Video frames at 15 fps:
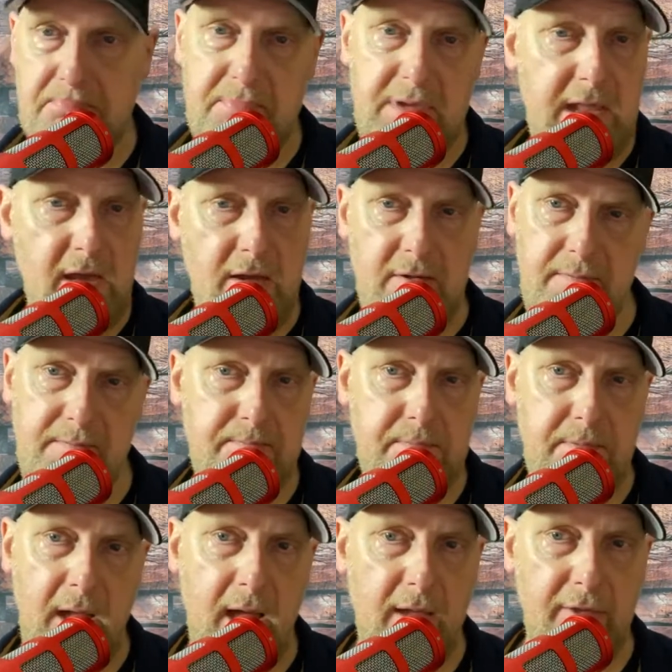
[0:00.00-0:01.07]

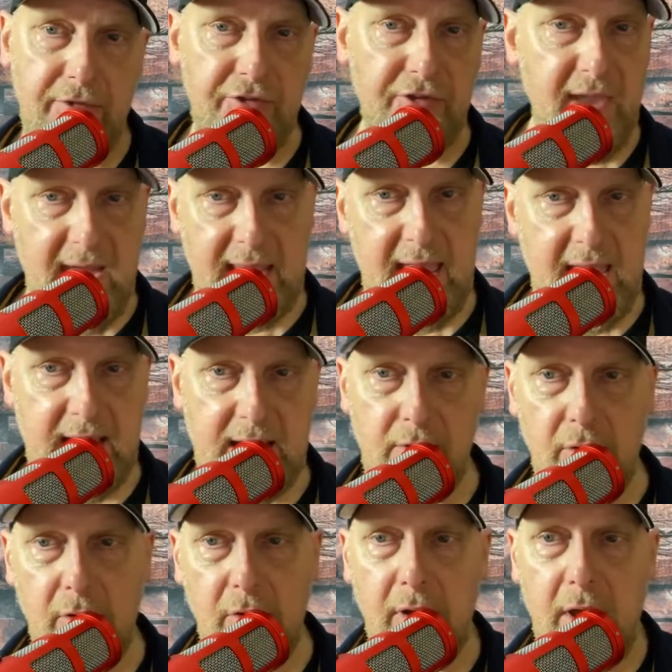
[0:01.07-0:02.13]

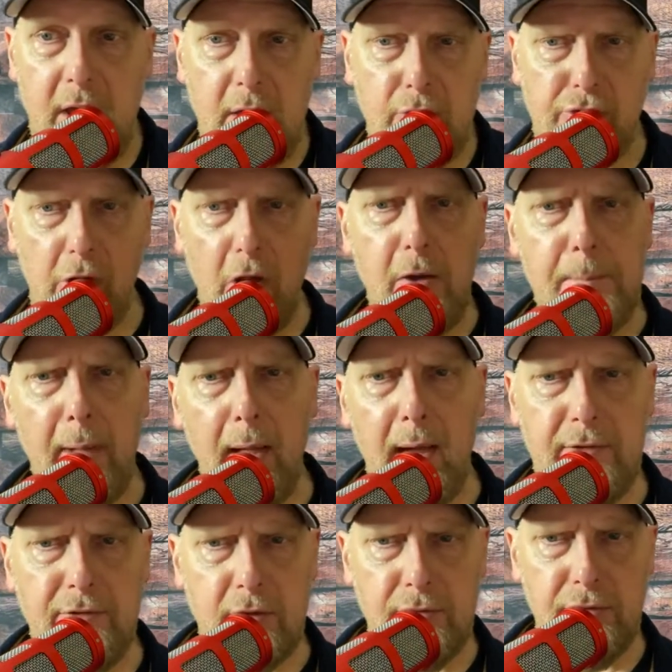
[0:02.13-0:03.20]
CNN, or Joe
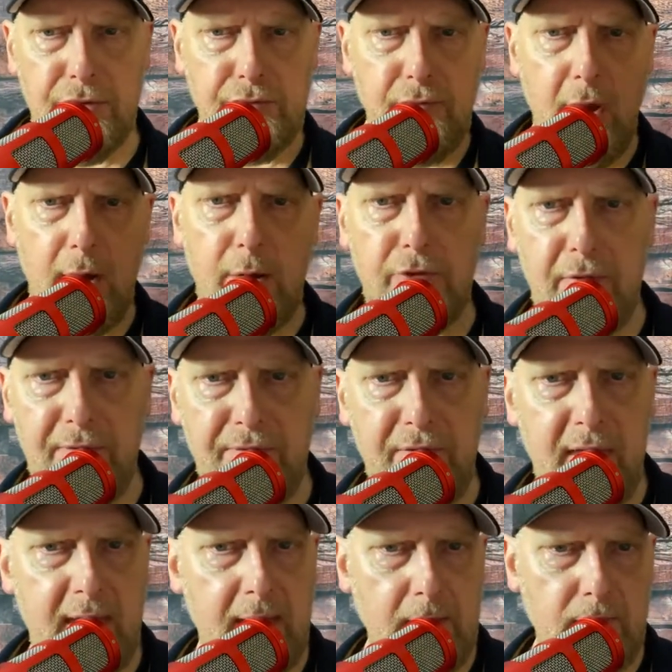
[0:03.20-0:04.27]
Biden throws a
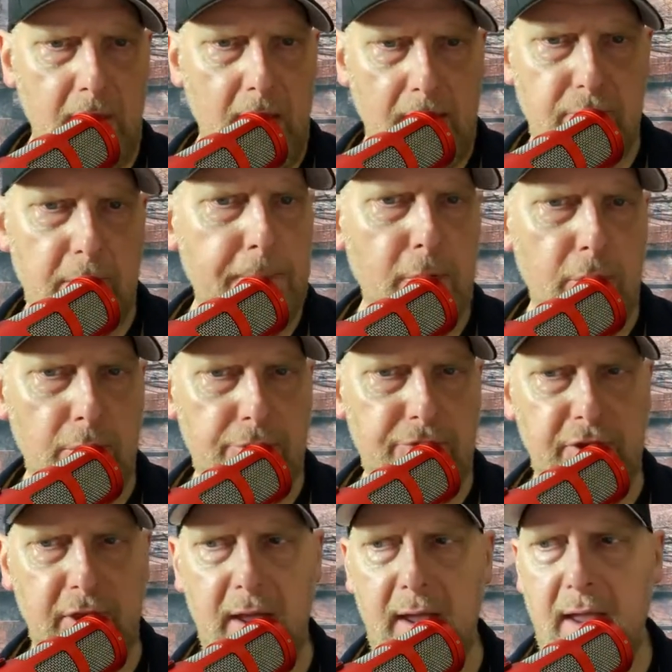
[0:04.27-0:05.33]
fit at
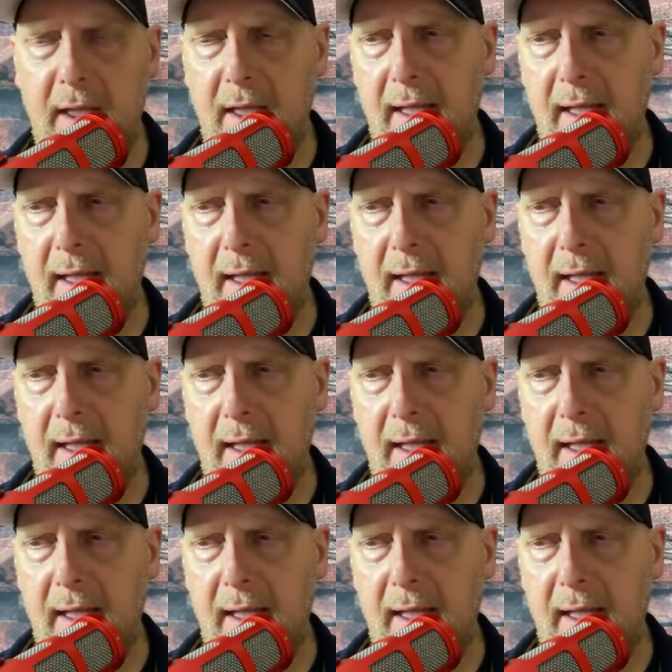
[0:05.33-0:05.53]
reporter.